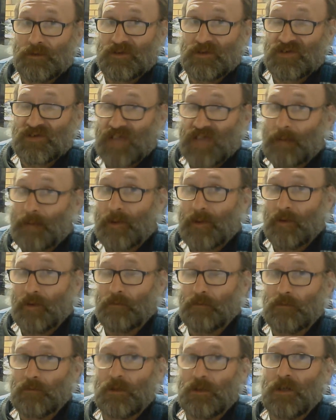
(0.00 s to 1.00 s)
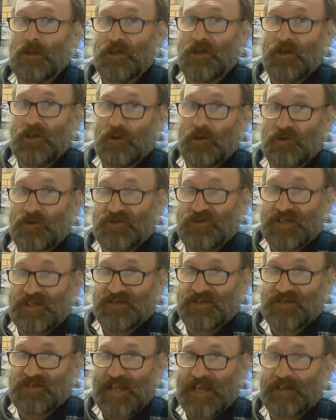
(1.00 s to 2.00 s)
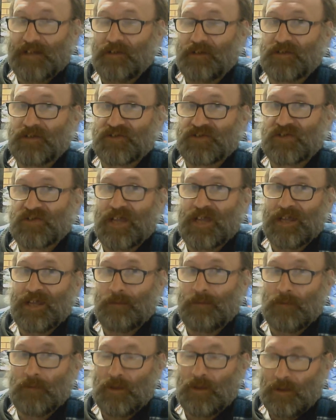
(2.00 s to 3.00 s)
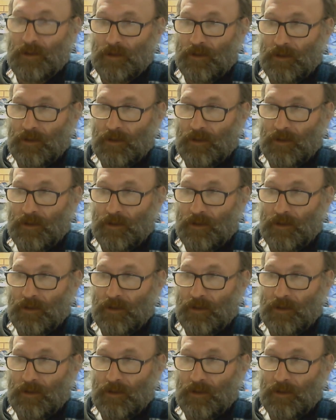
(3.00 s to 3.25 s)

some of them used exactly the same